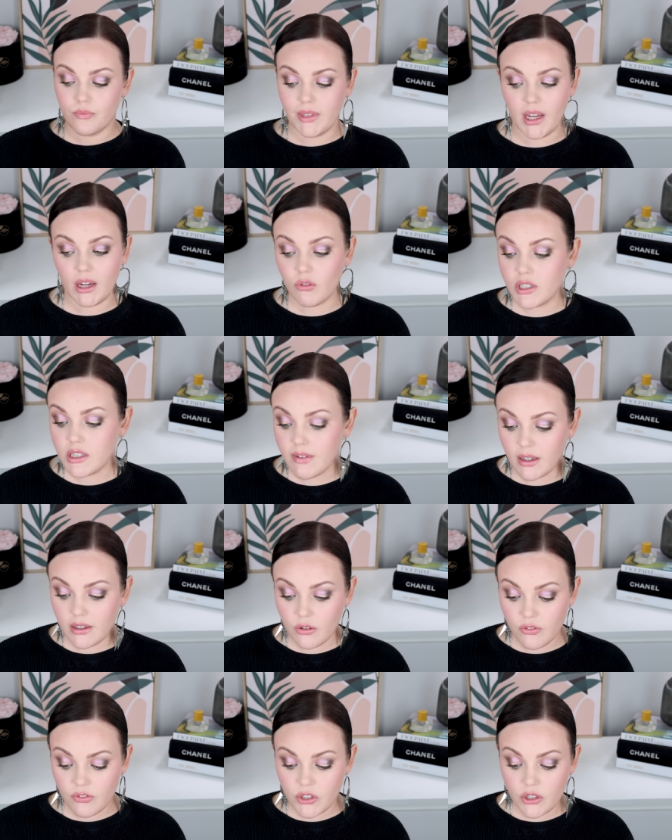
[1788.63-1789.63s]
Now everyone's
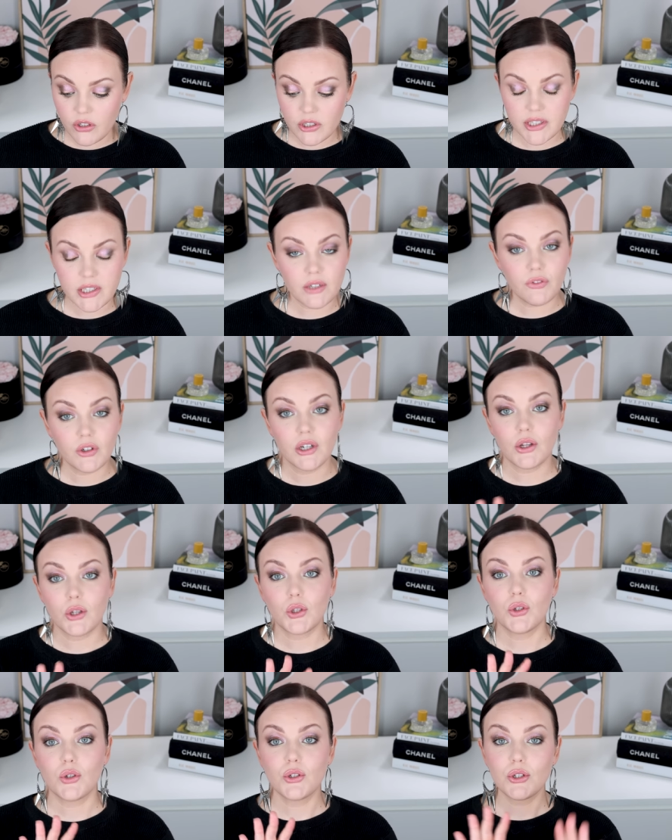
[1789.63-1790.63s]
value of a dollar is different.
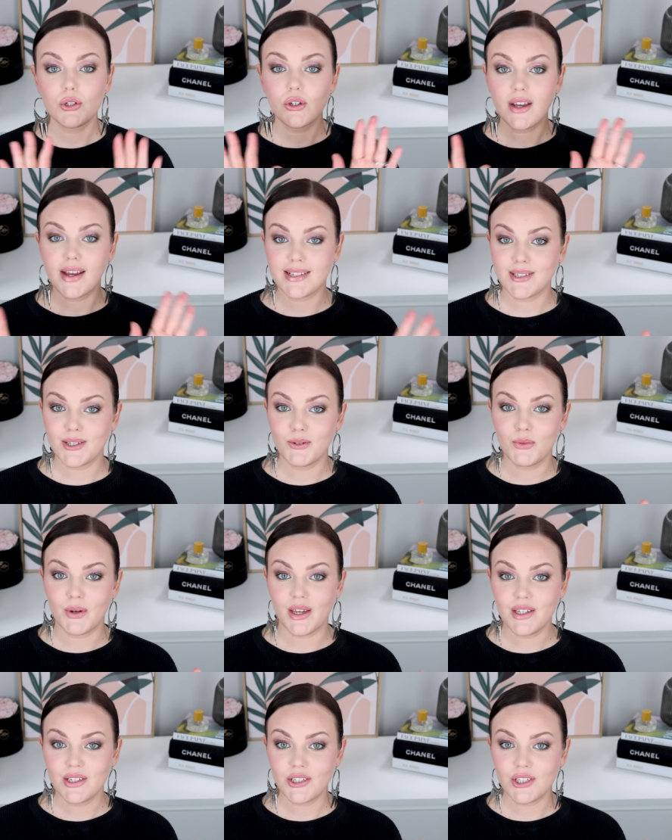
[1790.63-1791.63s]
You do as you
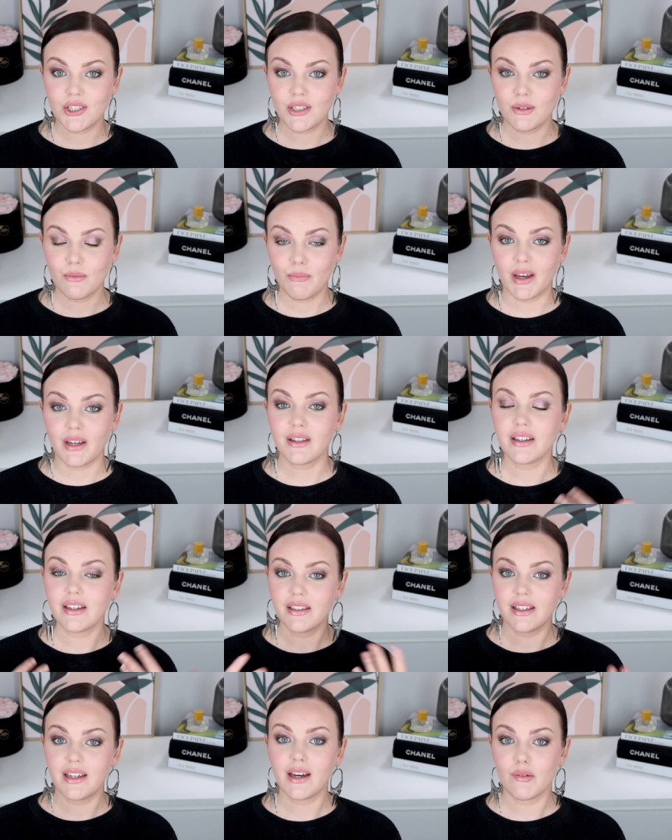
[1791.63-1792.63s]
wish, but
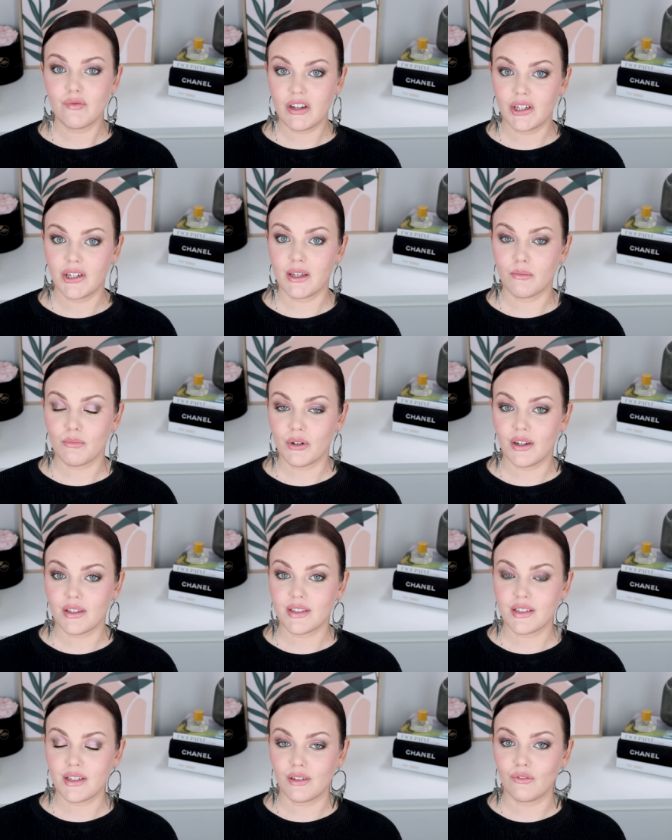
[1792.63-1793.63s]
clearly I'm very
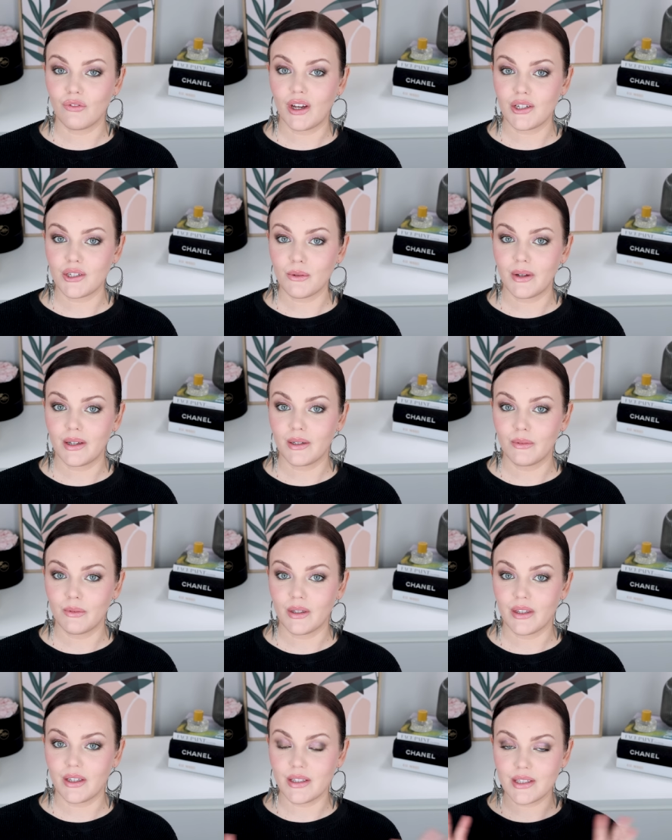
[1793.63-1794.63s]
impressed and infatuated
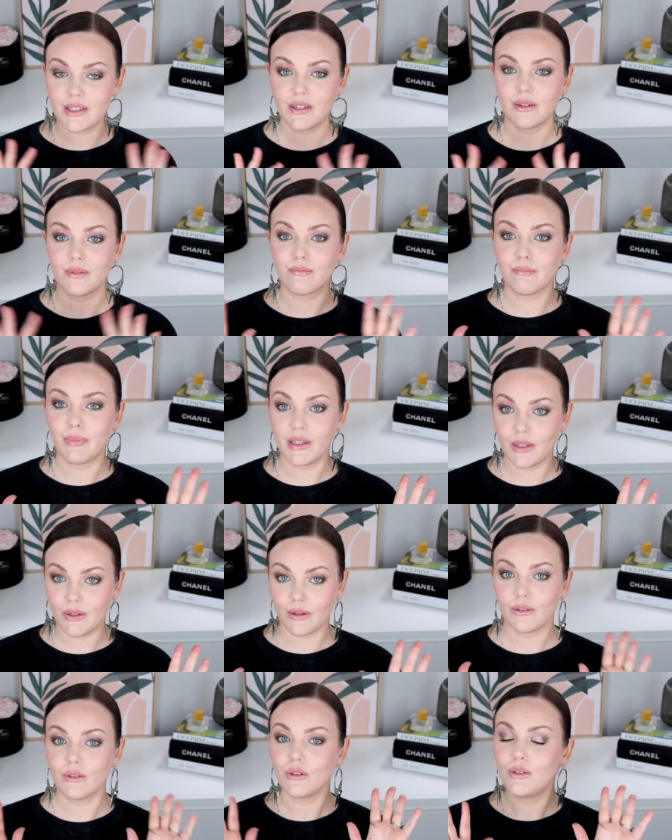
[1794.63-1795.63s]
with it. So, but you
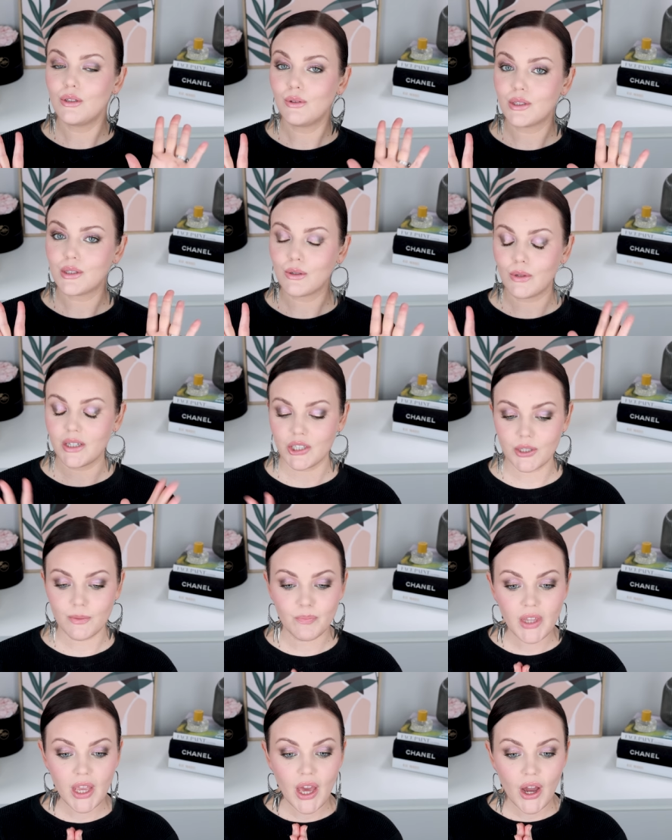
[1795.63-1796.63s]
know, you do as you wish.
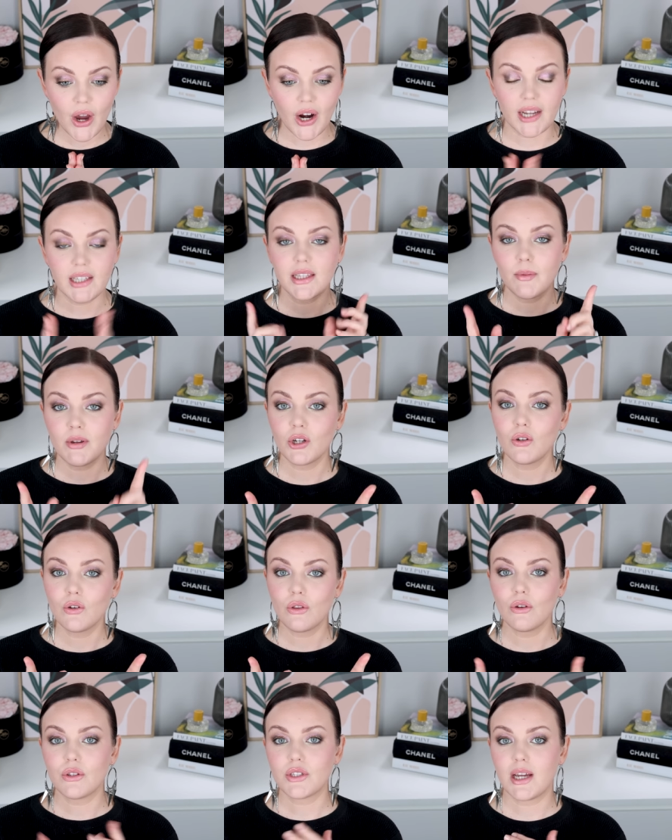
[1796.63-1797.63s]
All right, let me know
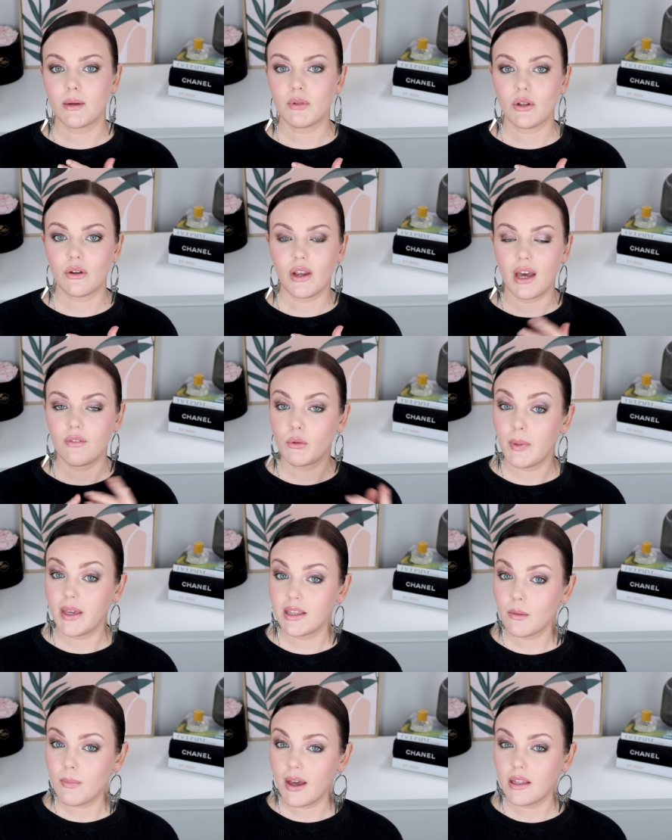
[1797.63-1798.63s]
your thoughts down below. Have you
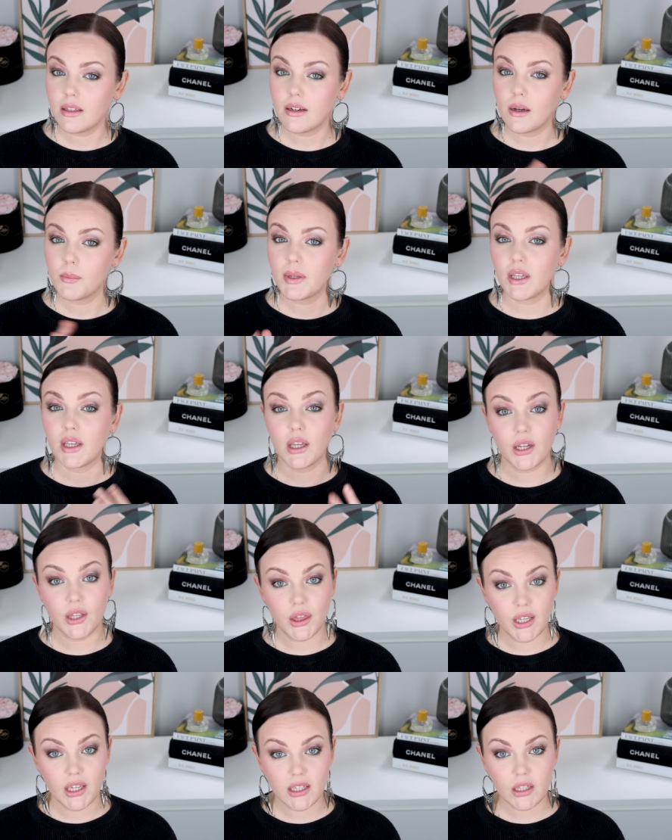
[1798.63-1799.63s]
picked the palette up? Are you gonna
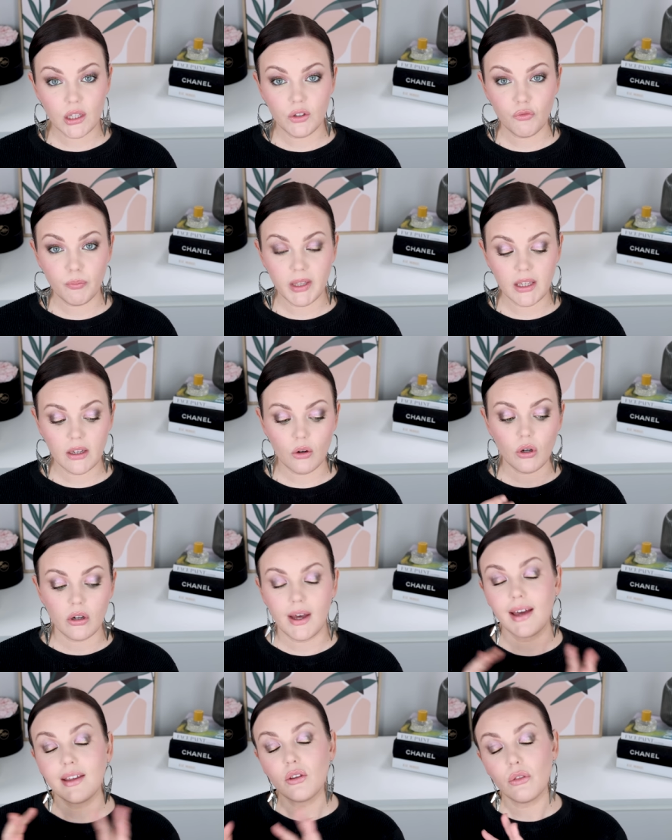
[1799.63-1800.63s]
think of, pick,
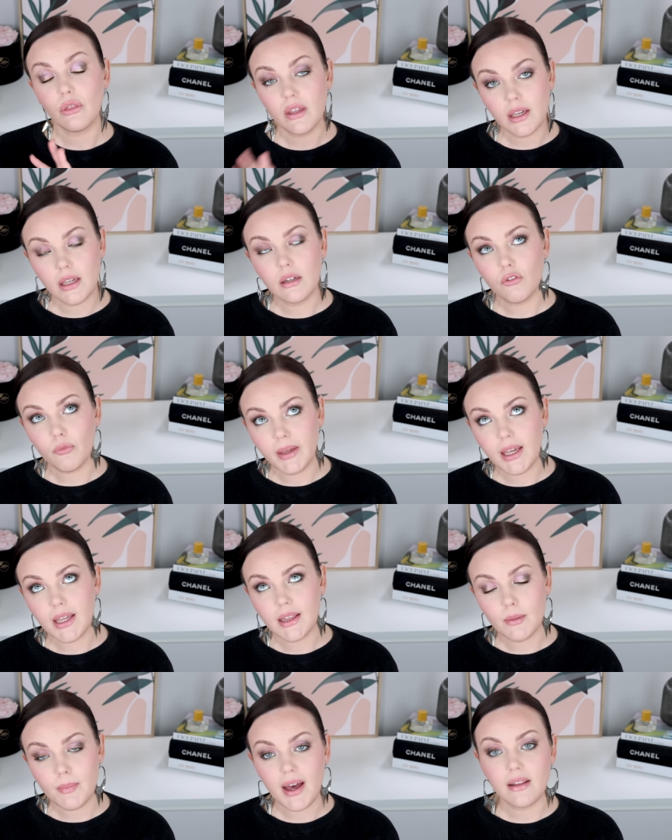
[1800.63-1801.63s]
or are you thinking of
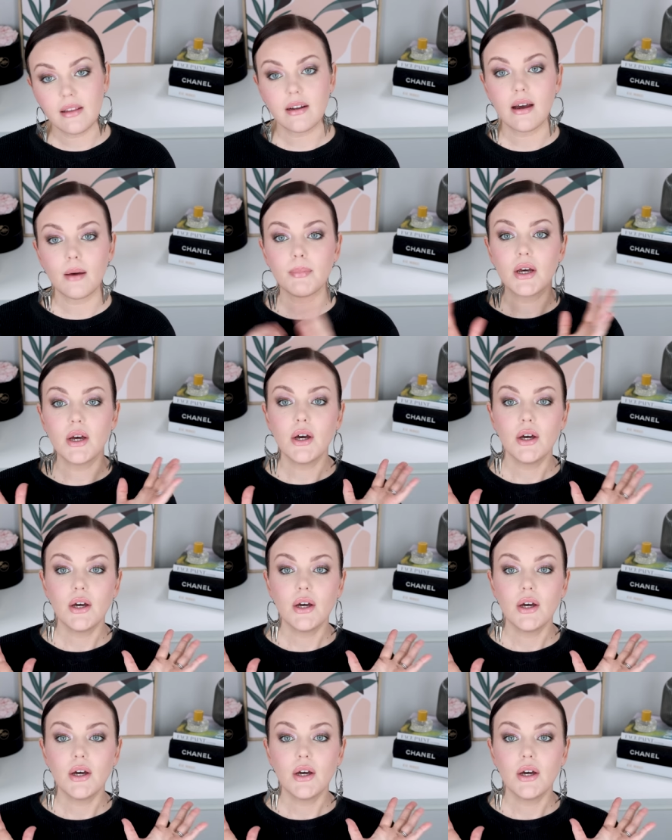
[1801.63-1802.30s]
picking the palette up?